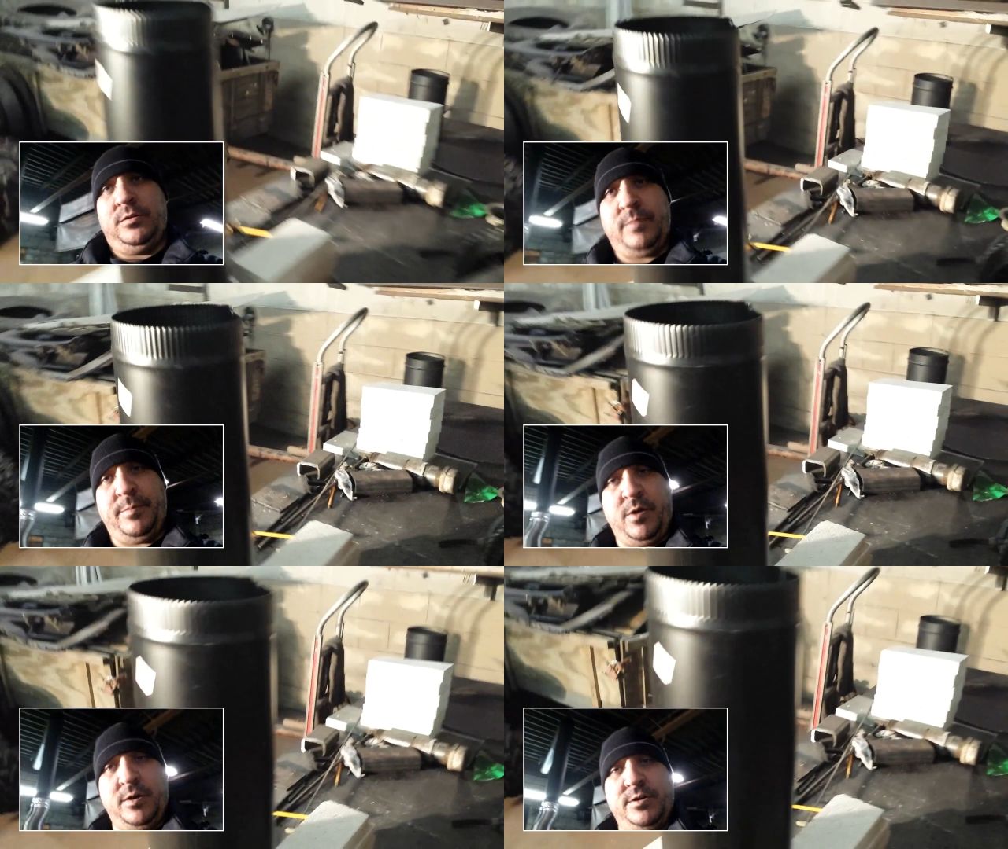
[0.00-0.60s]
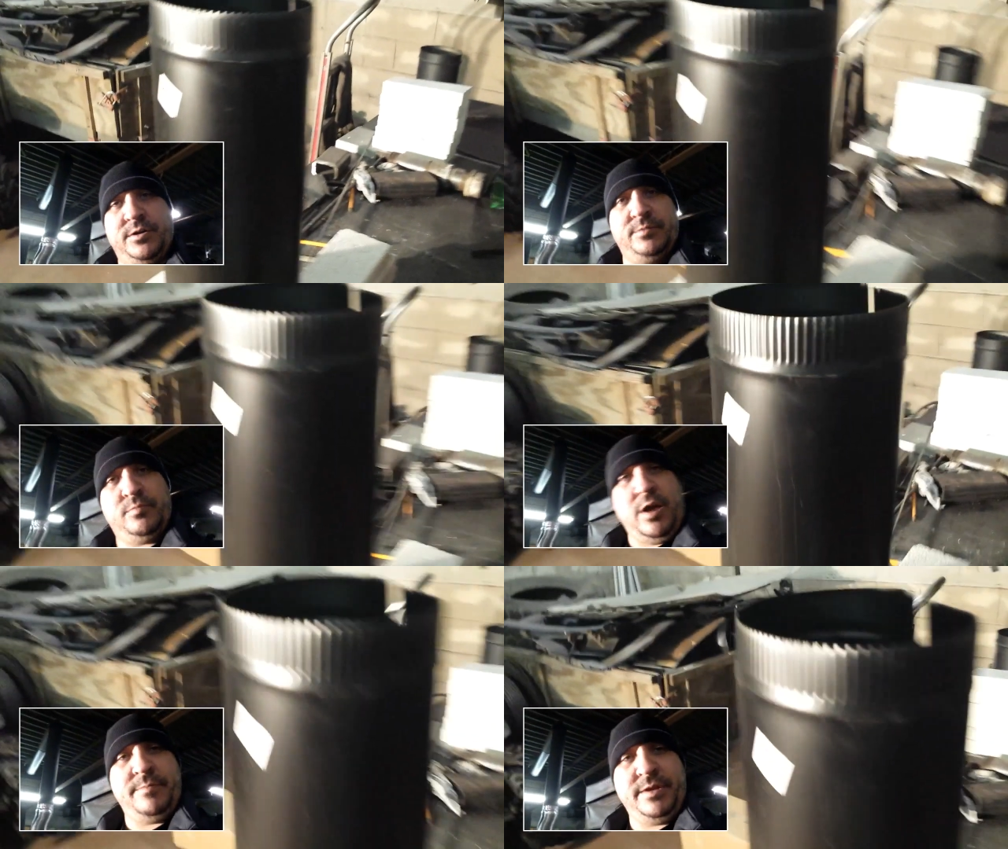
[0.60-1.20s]
my partner
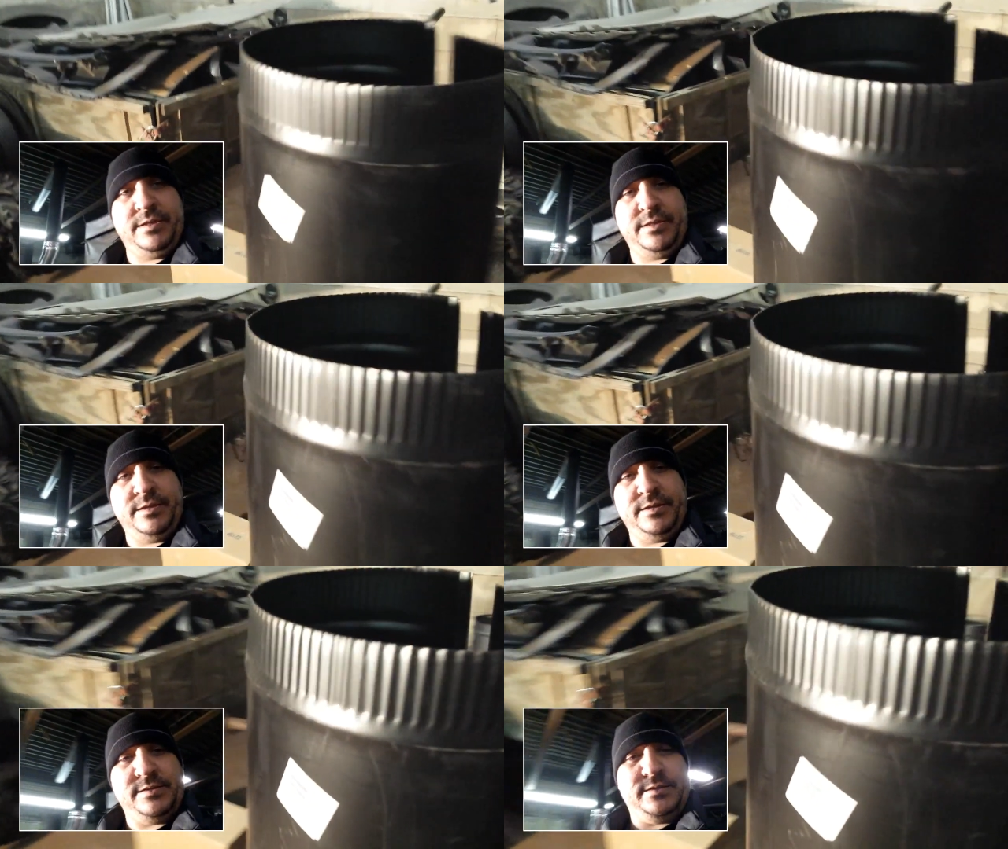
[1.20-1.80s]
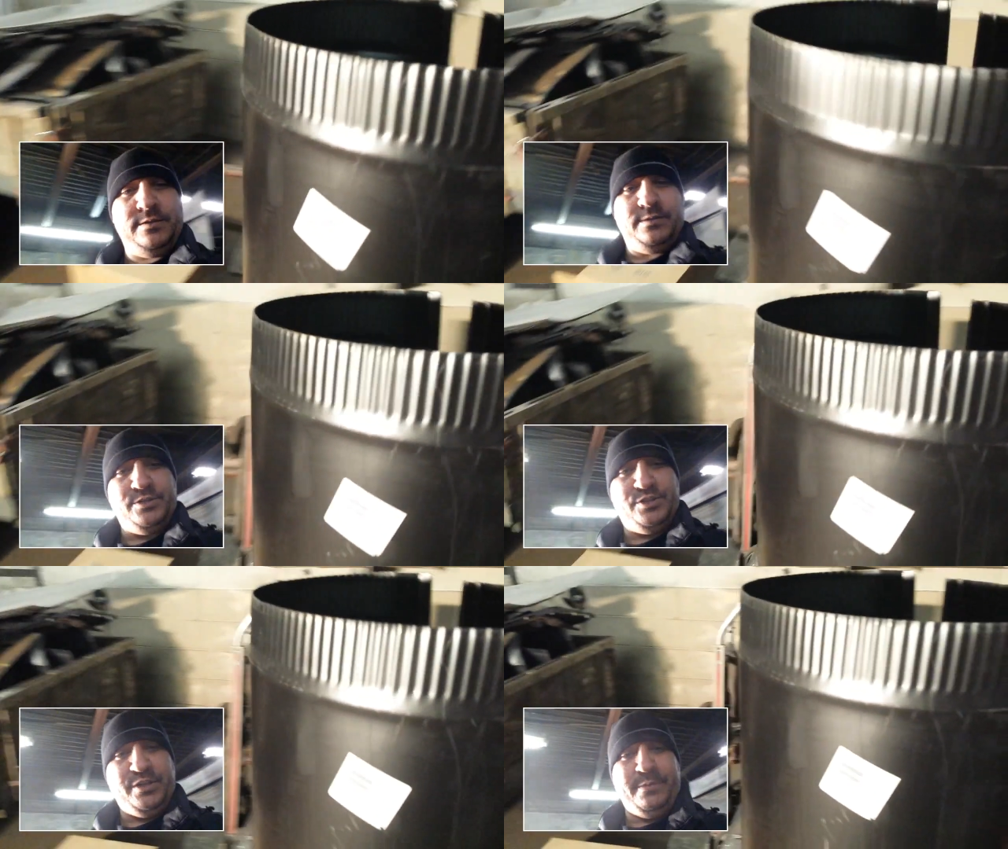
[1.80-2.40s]
brought me this
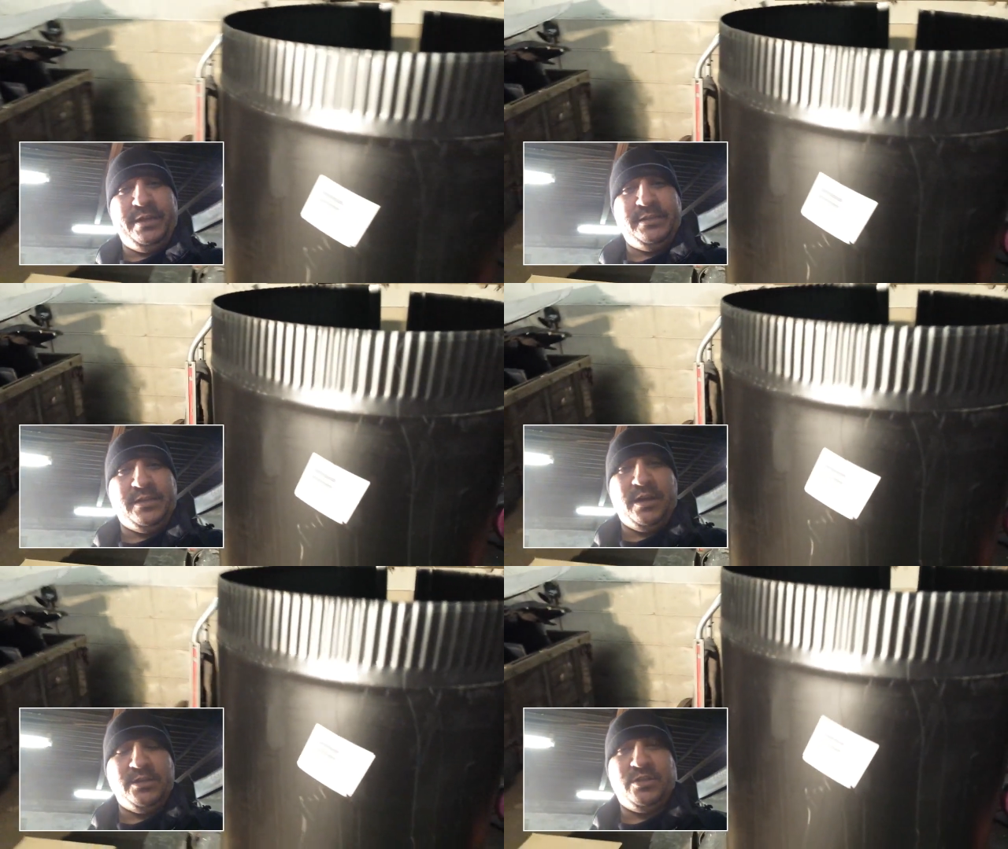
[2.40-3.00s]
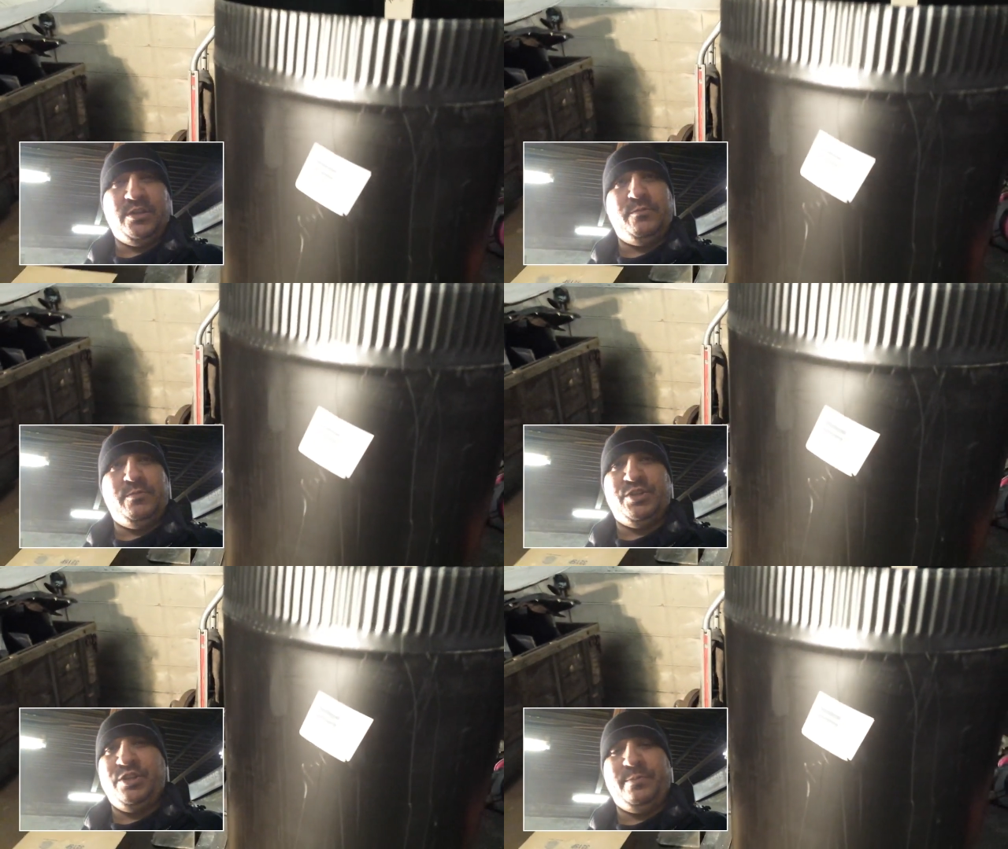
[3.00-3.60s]
chimney exhaust tube,
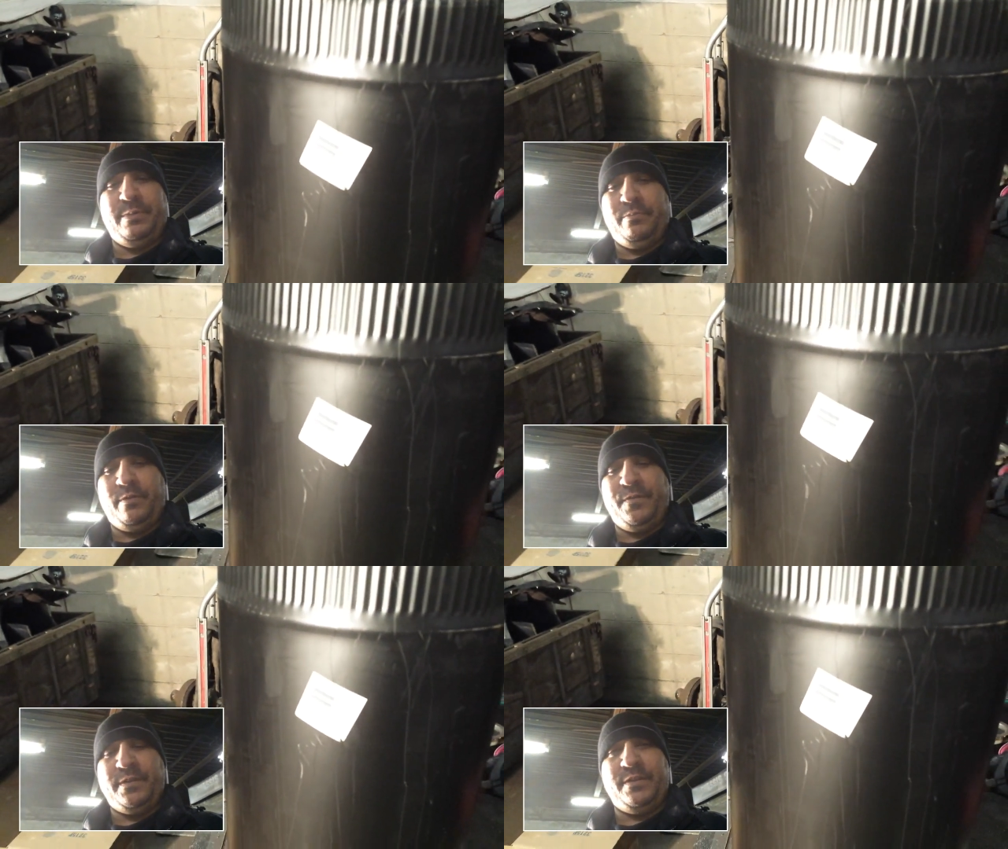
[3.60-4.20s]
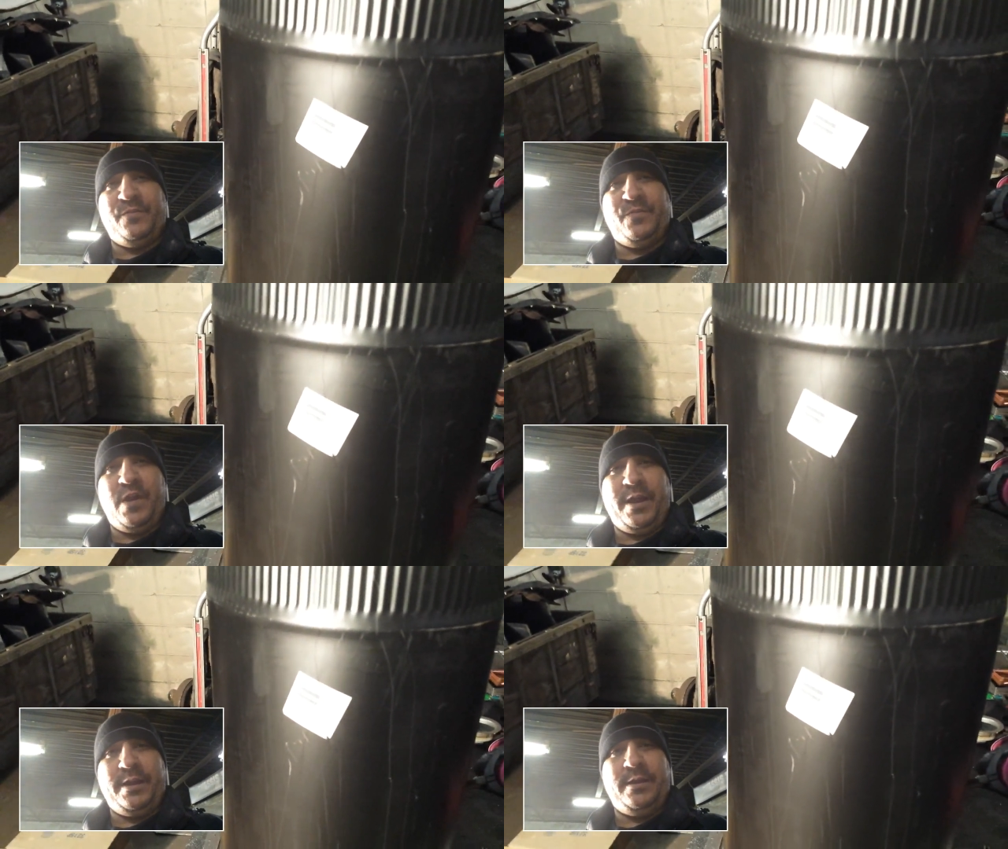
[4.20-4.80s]
which should be perfectly
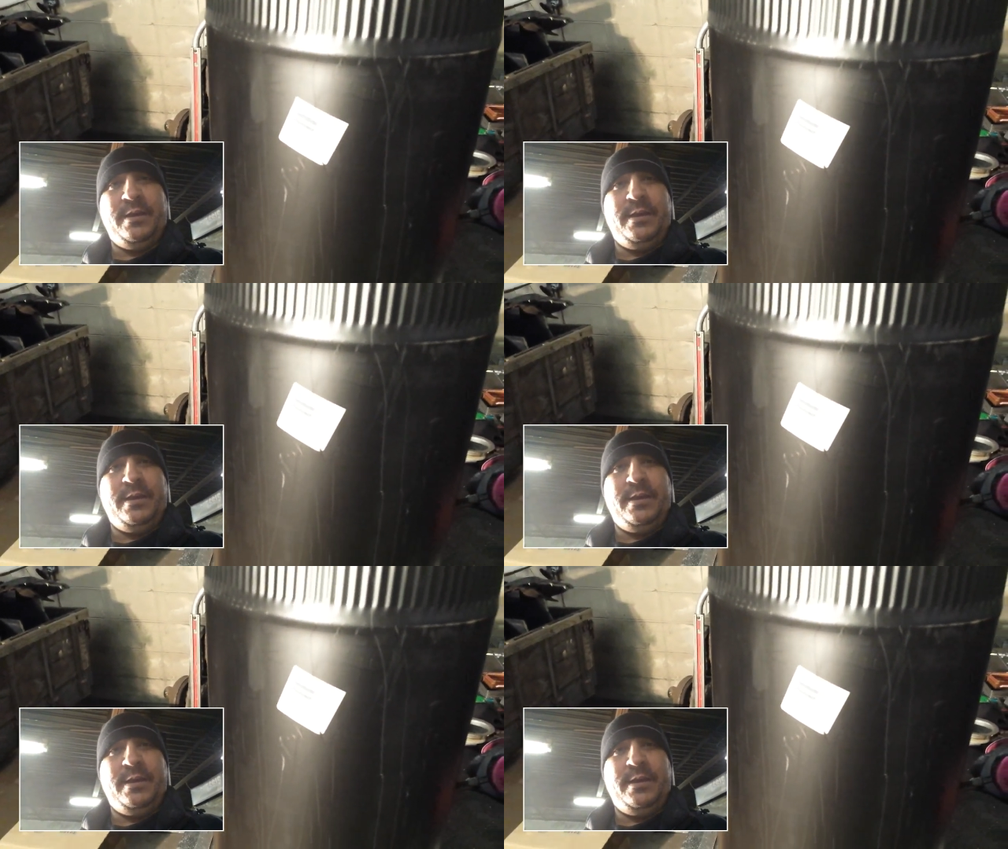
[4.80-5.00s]
fine.